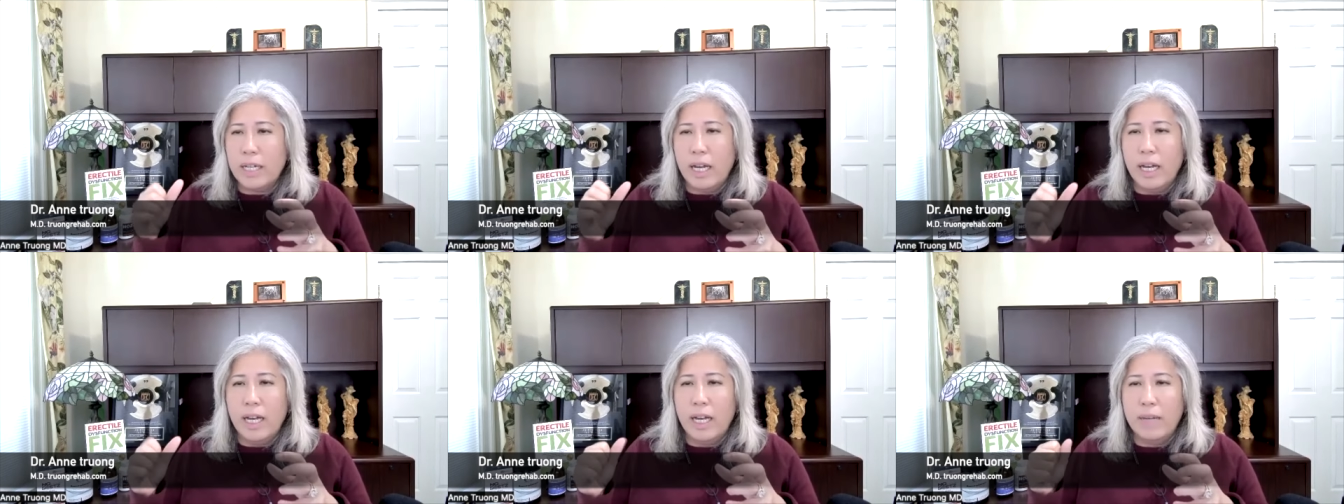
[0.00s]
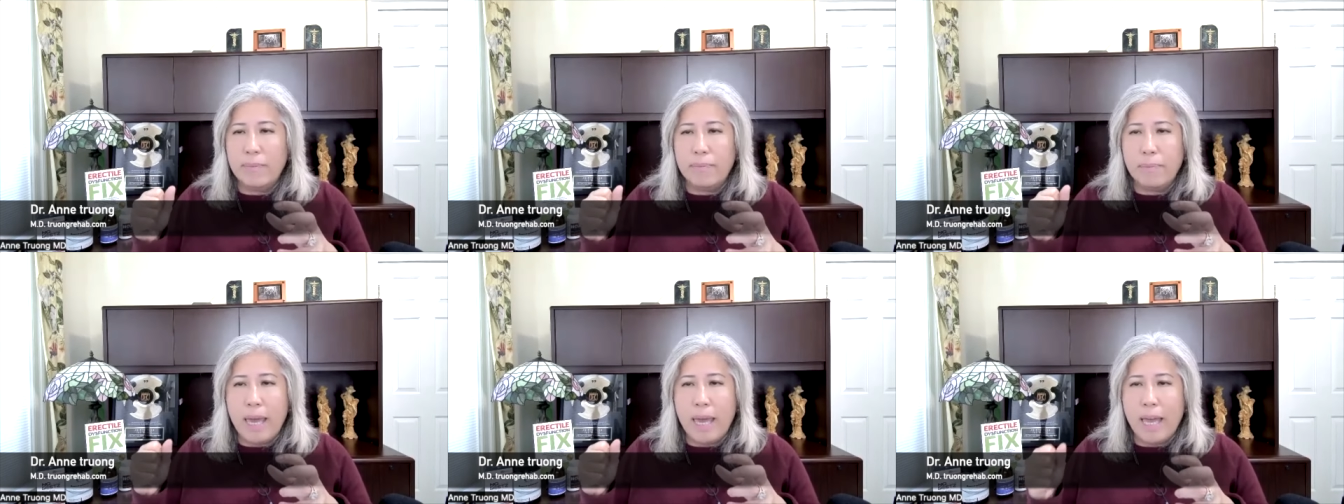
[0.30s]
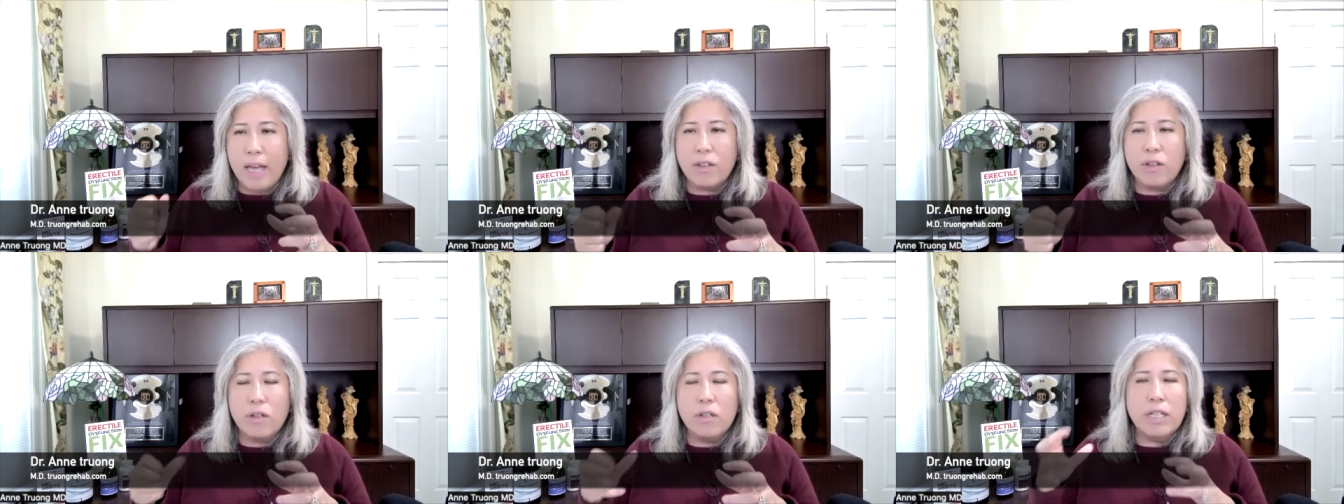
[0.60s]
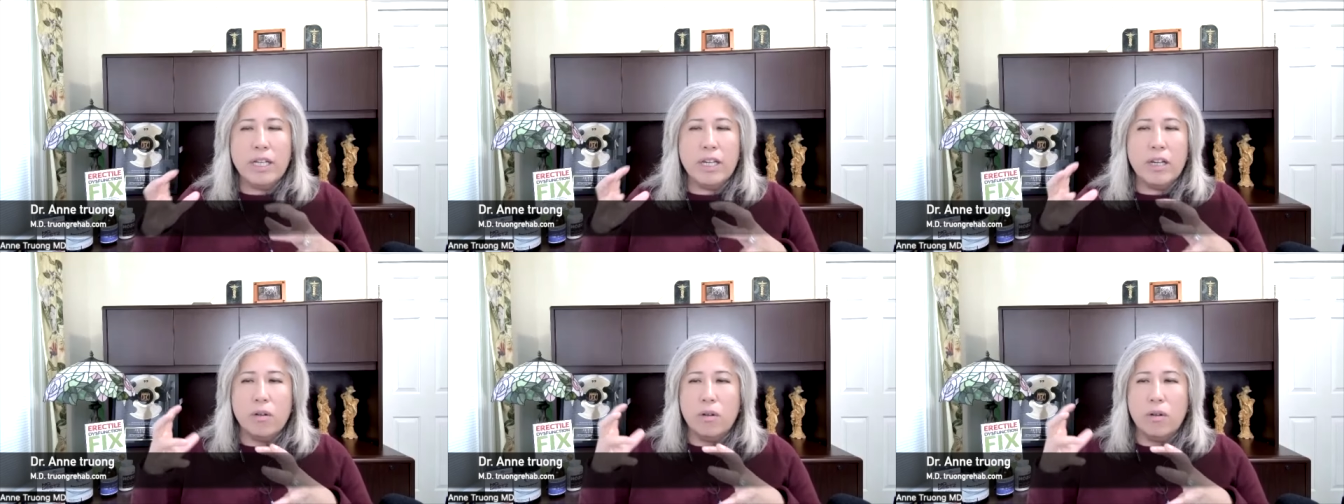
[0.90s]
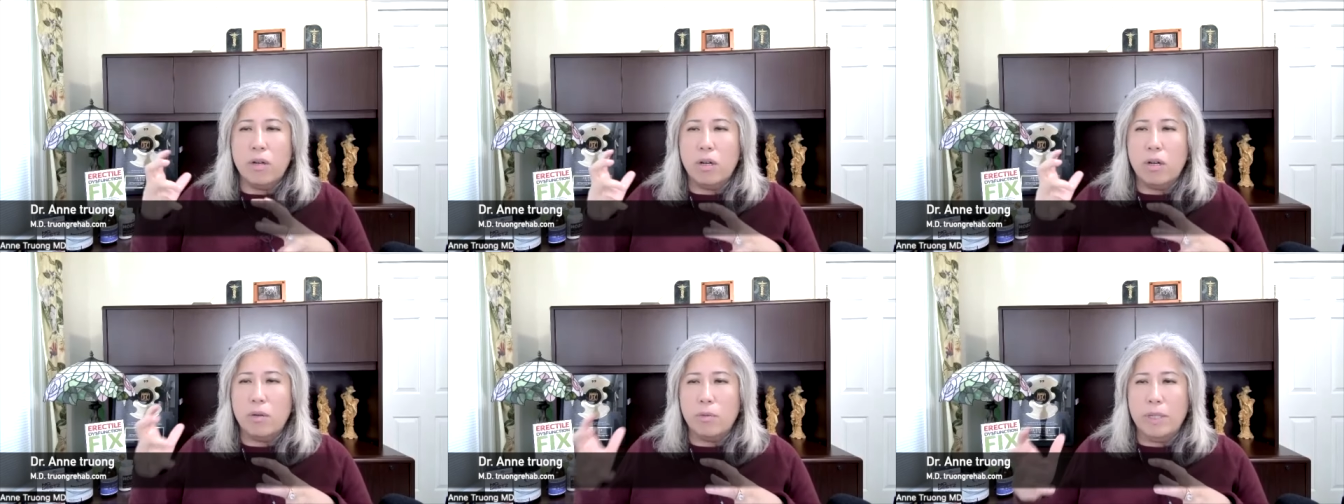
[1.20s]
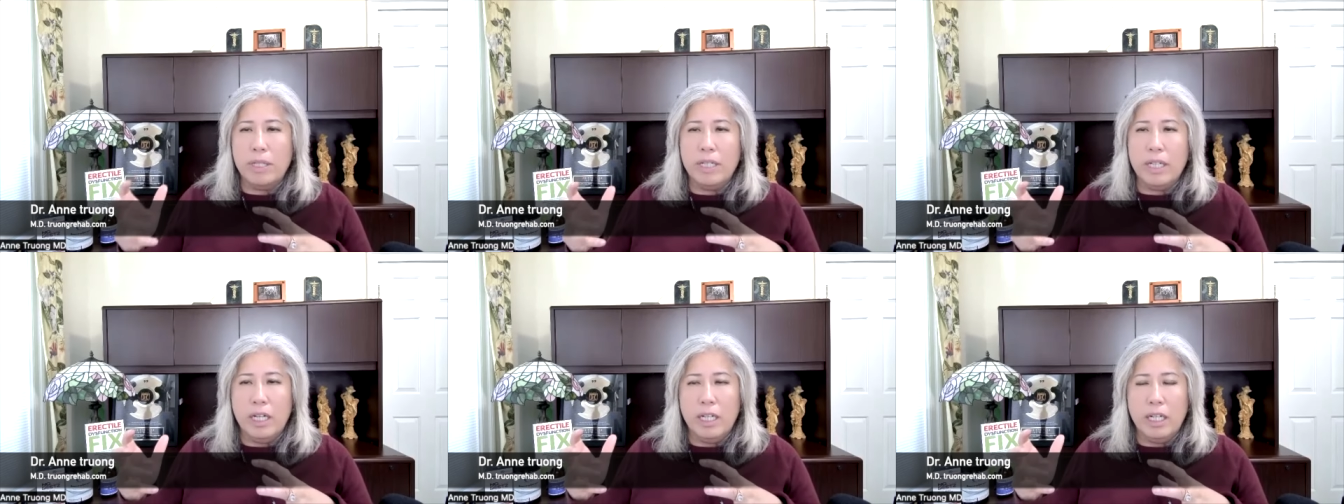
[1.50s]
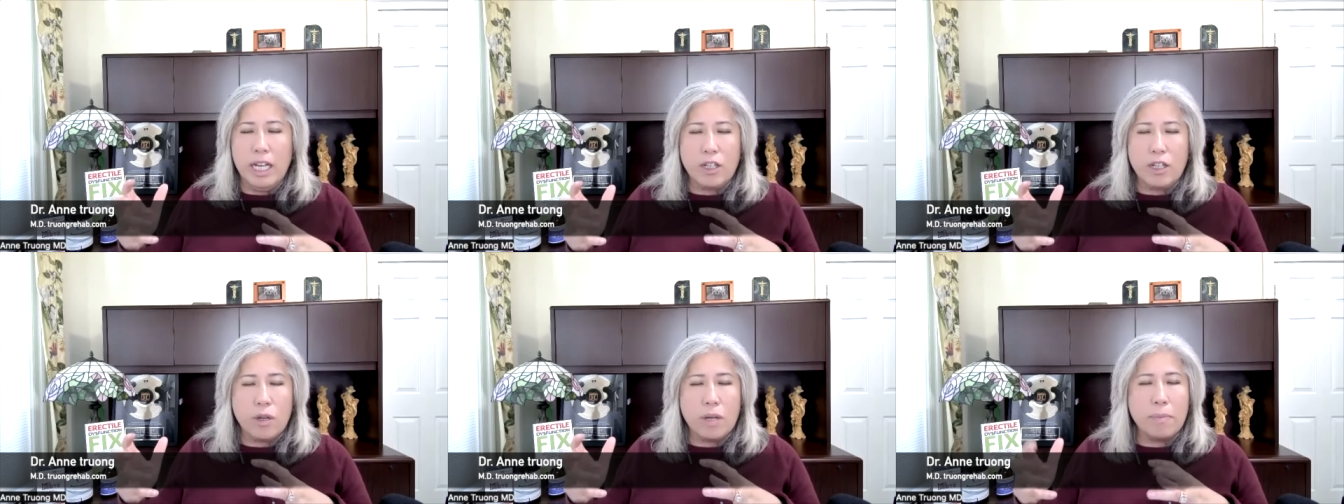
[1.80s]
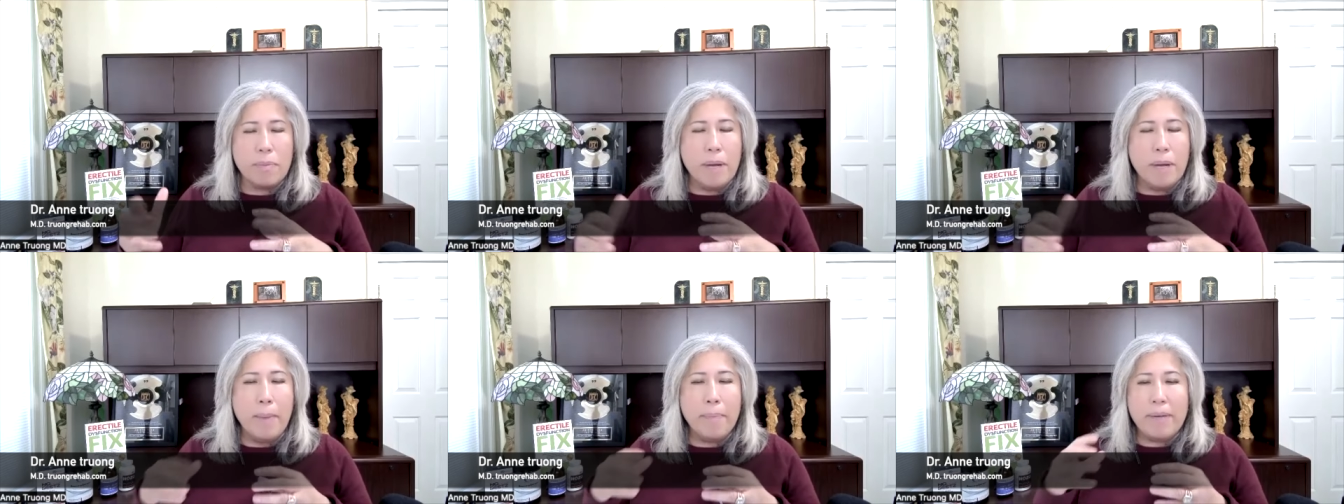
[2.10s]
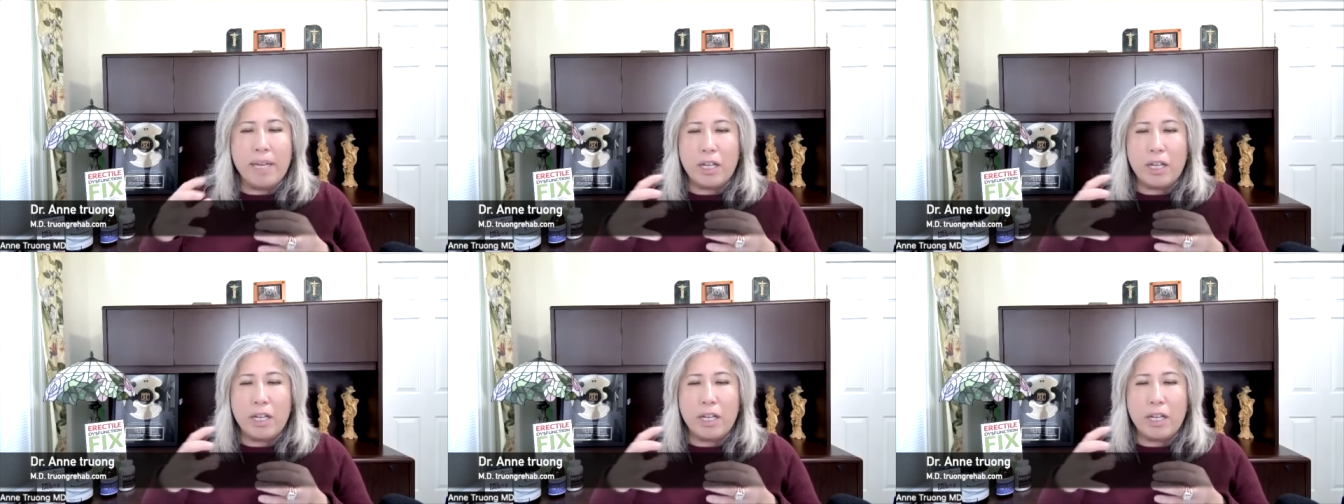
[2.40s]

a manually or with electric pump,